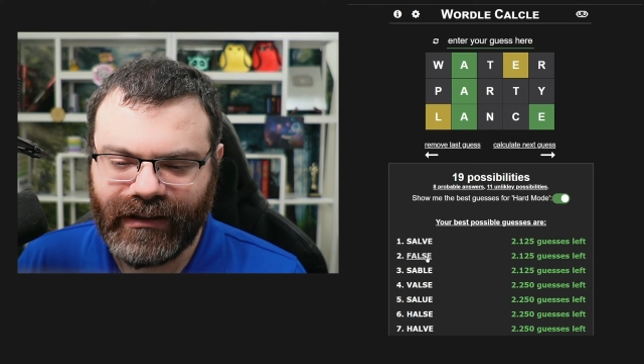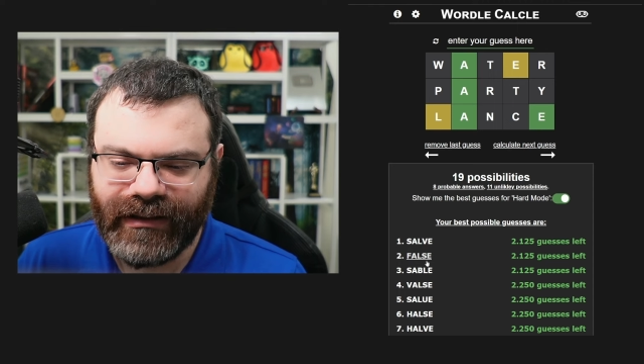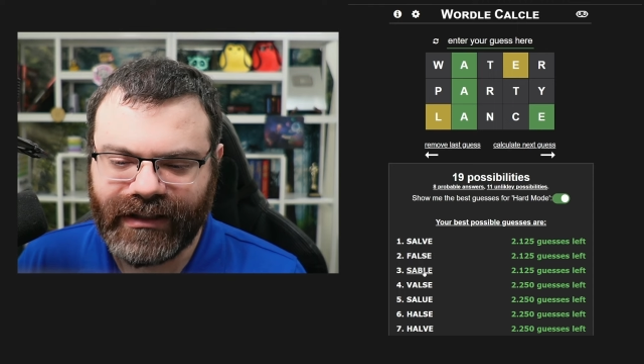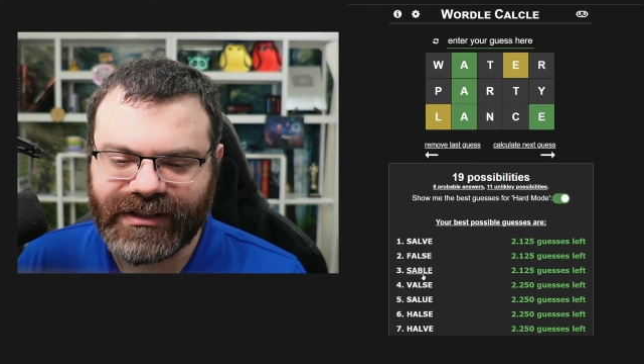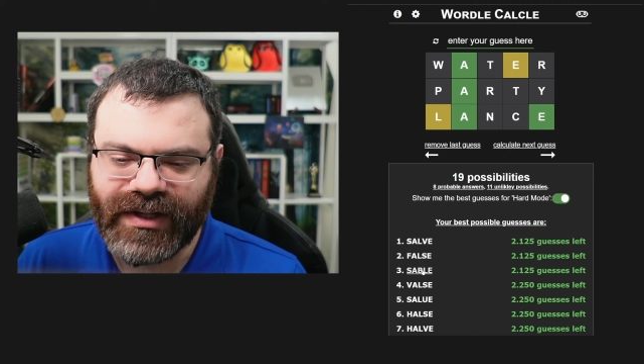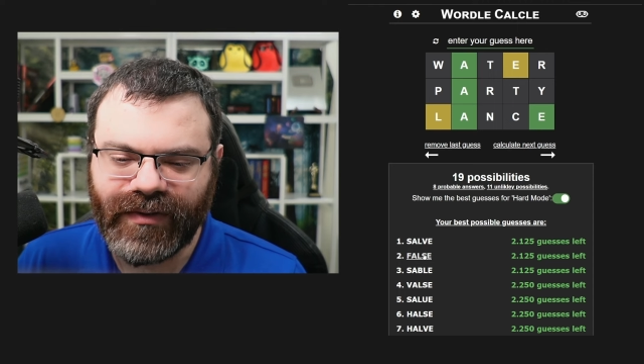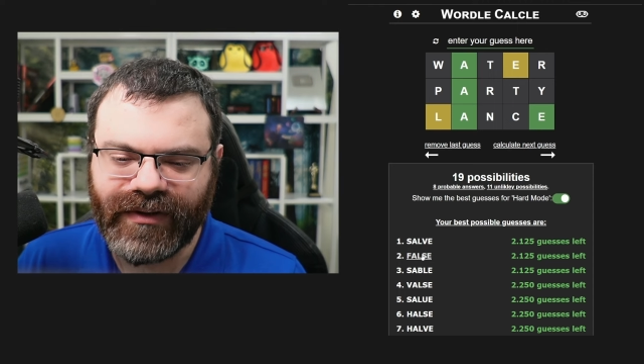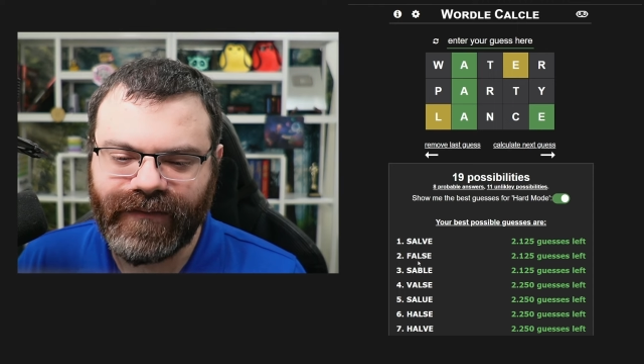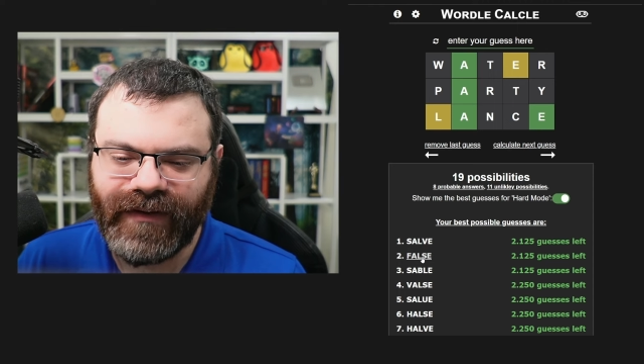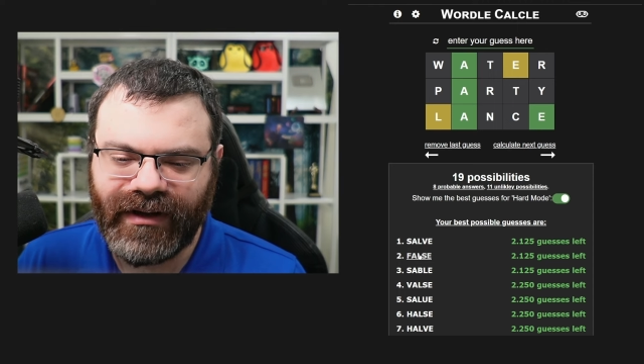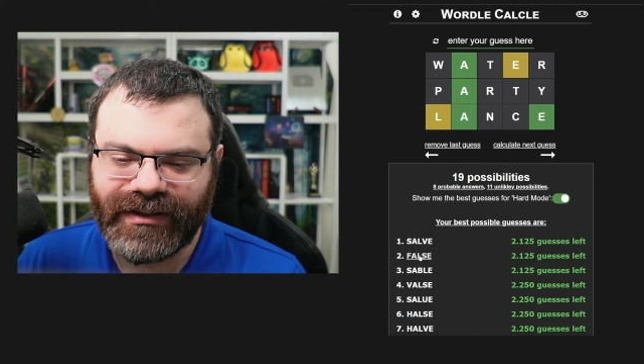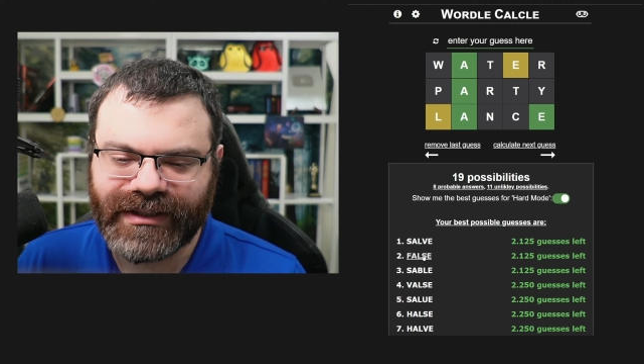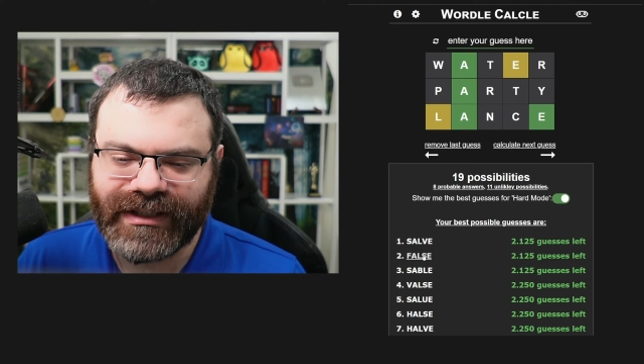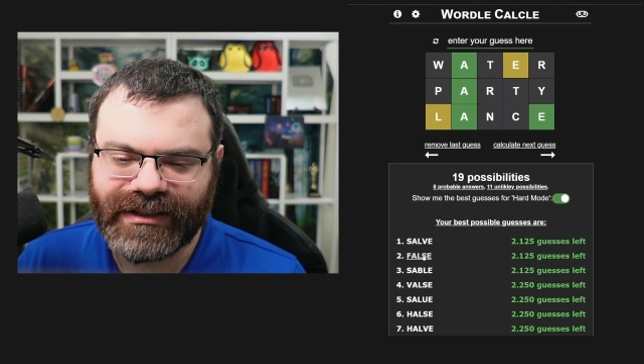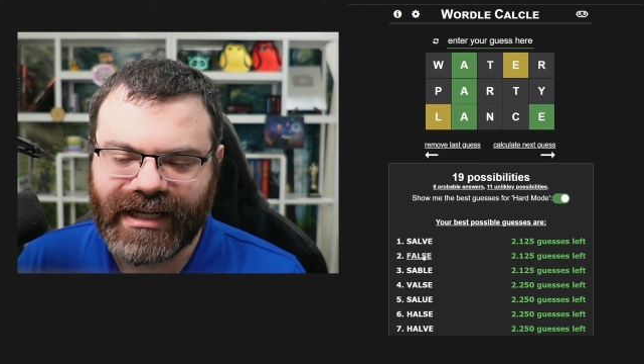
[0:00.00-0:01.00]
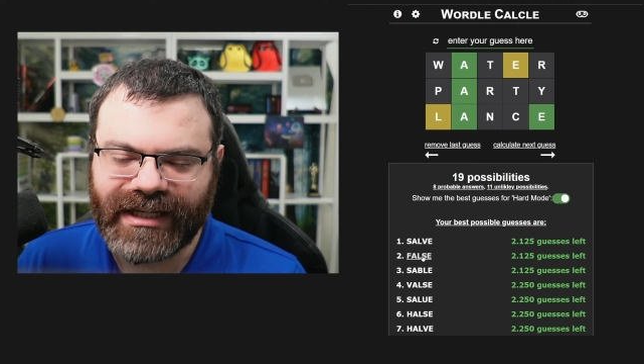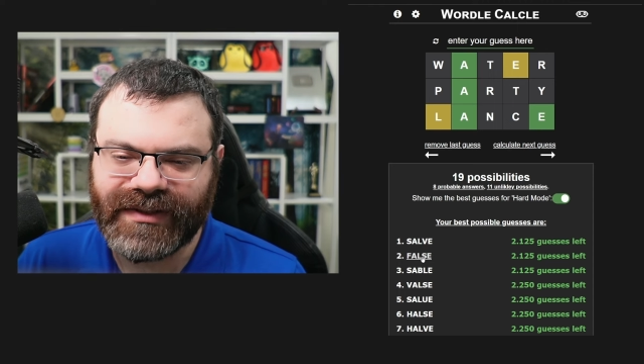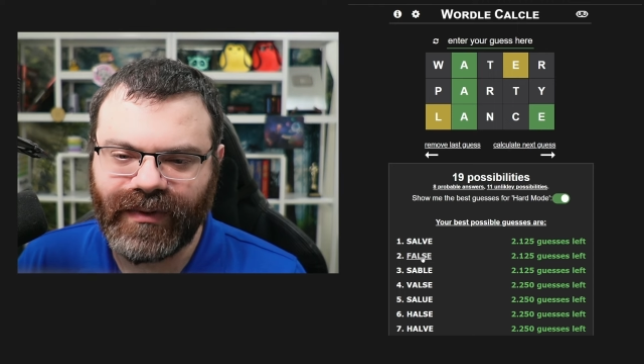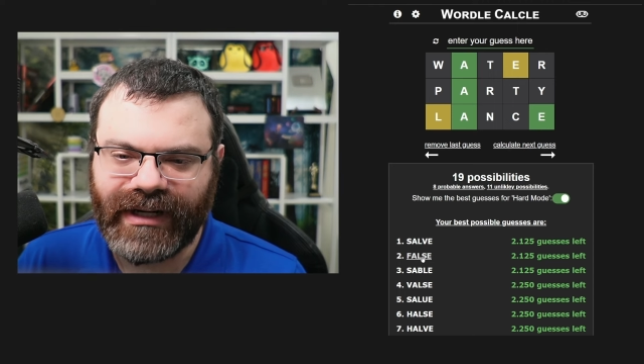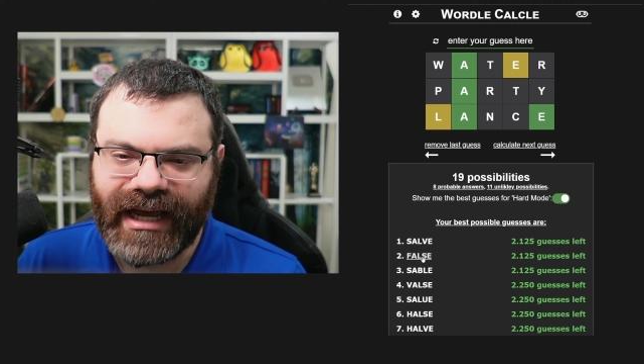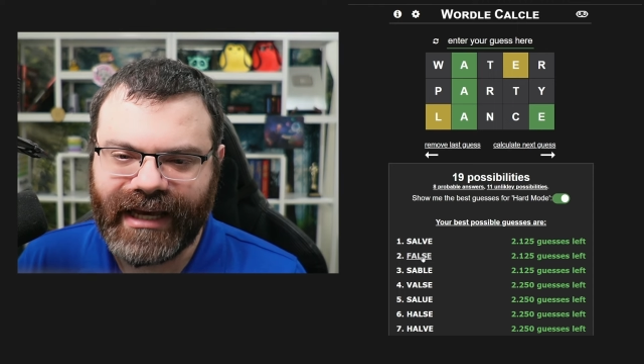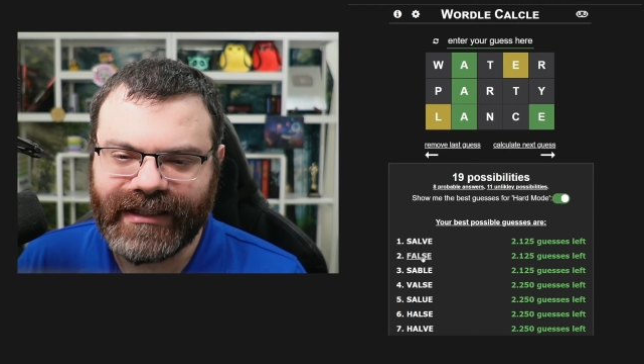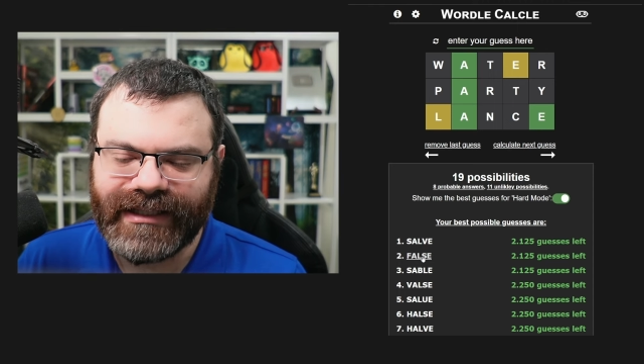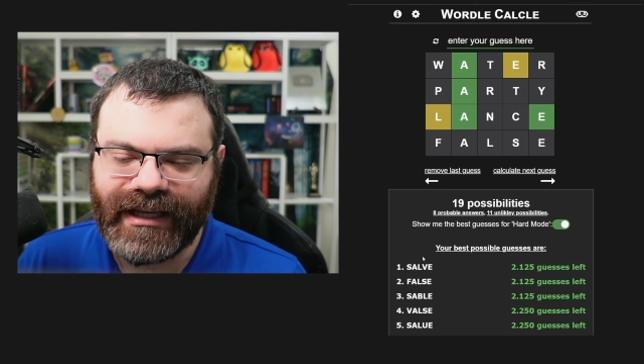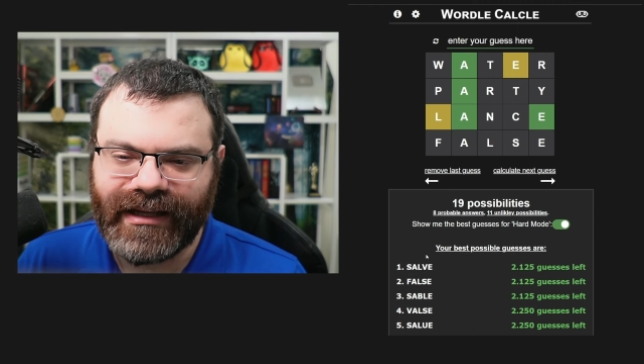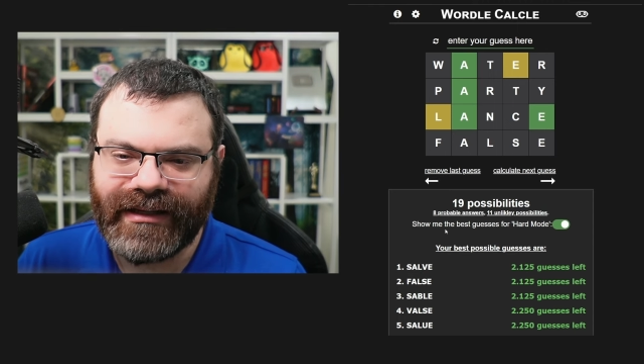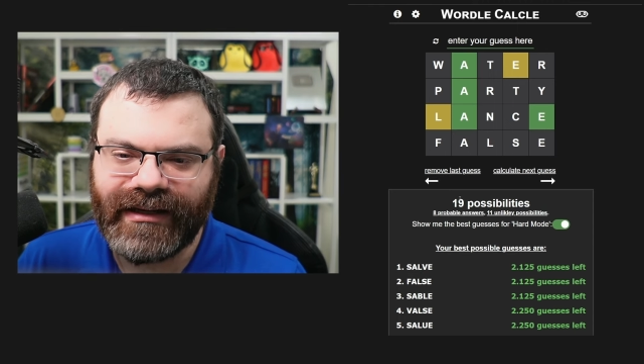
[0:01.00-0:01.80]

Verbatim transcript: Let's go with false because that's what I did,